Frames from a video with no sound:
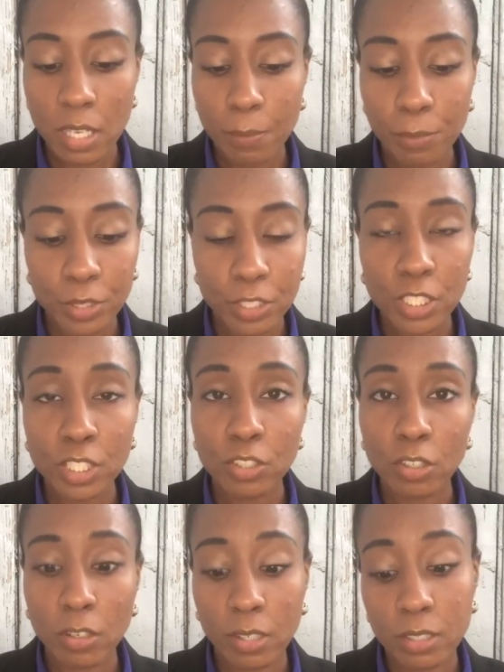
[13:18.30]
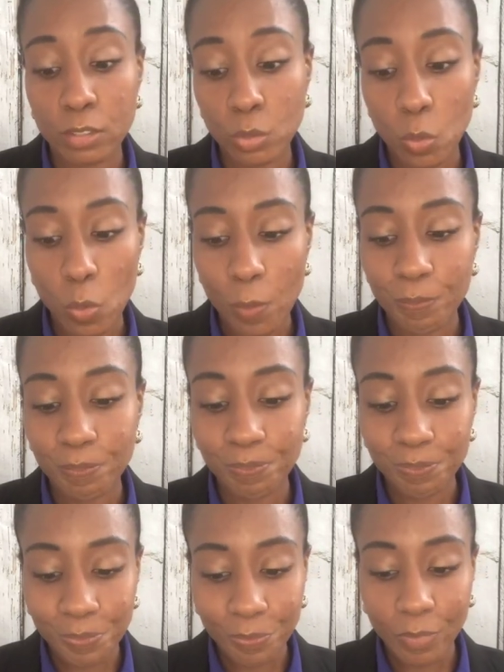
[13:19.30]
preteen girl in school.
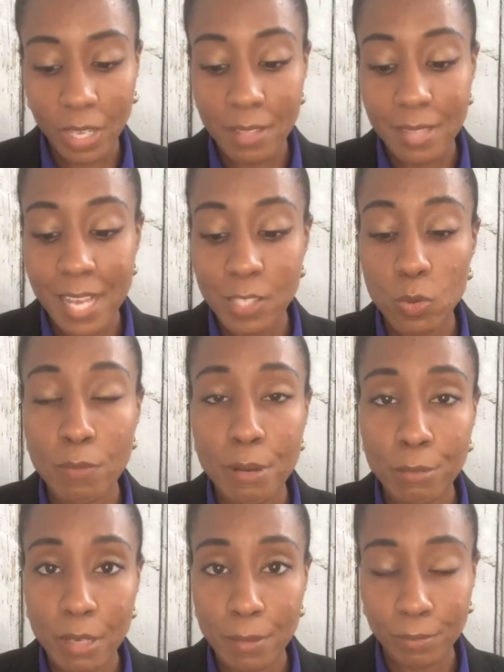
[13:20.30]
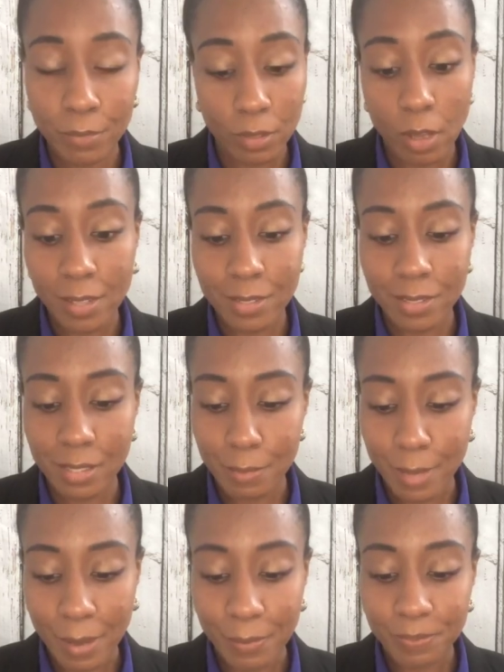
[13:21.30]
And that's what Bubblegum Thoughts is
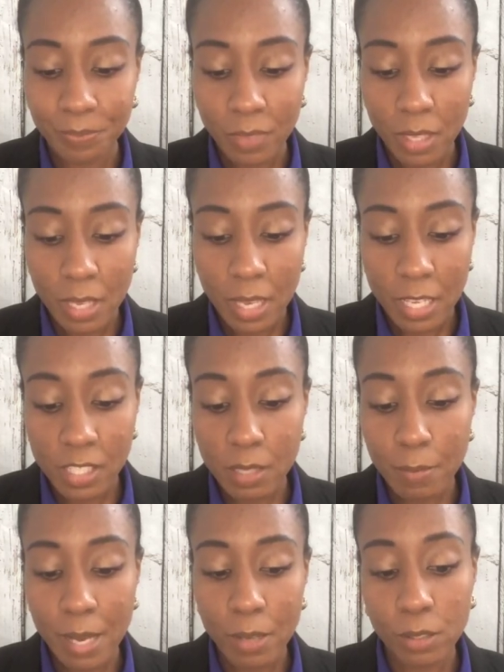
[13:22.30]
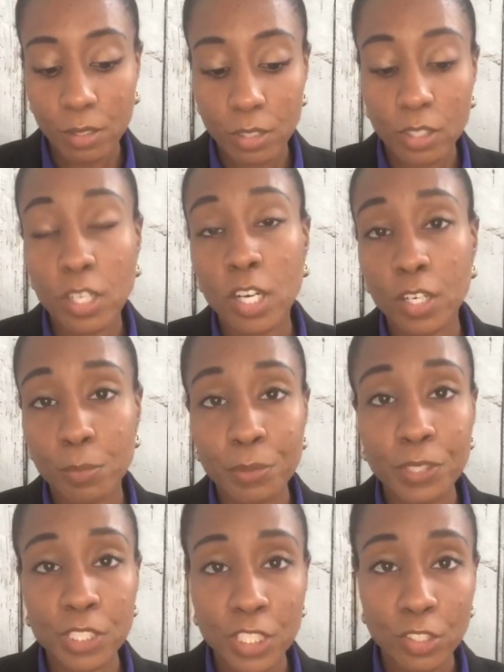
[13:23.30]
about. It's about a
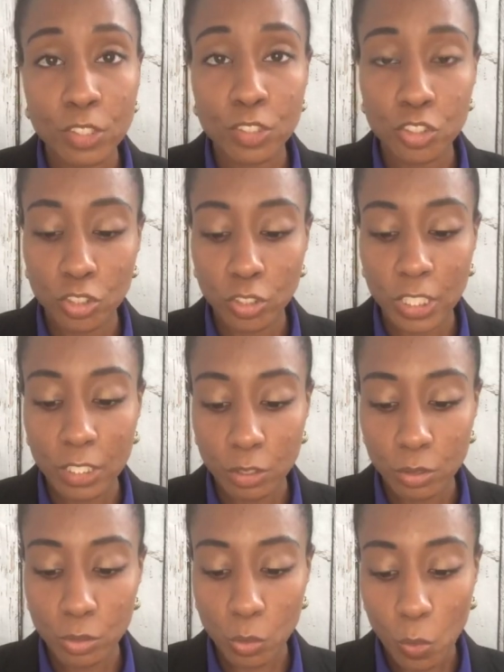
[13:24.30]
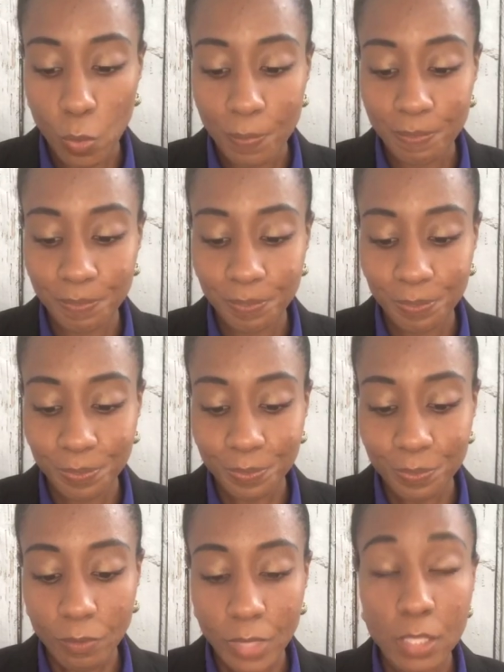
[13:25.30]
preteen girl's journey in school.
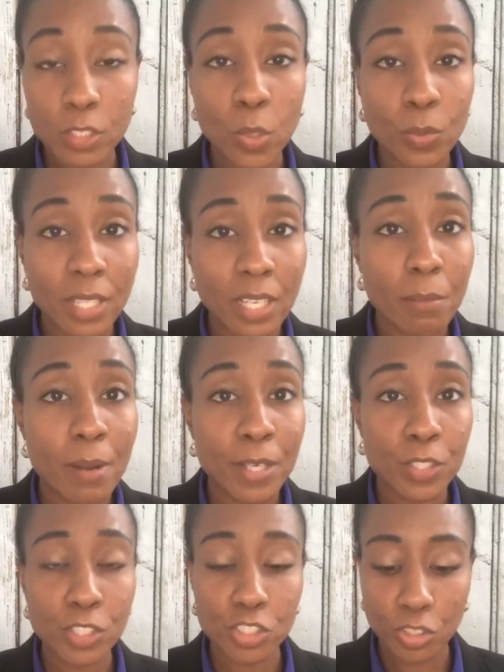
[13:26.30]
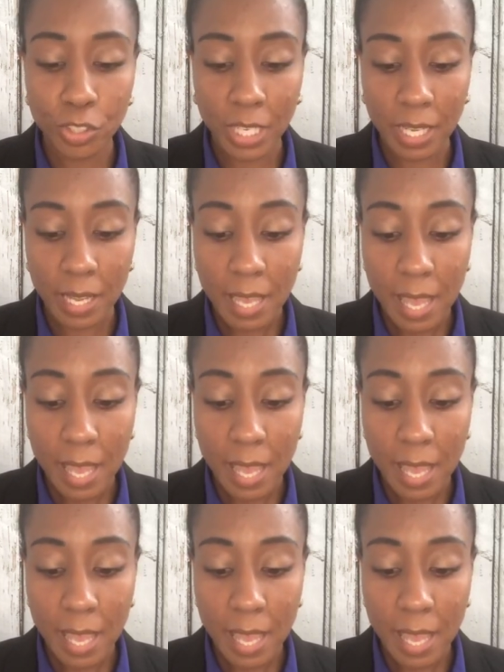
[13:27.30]
So think about your journey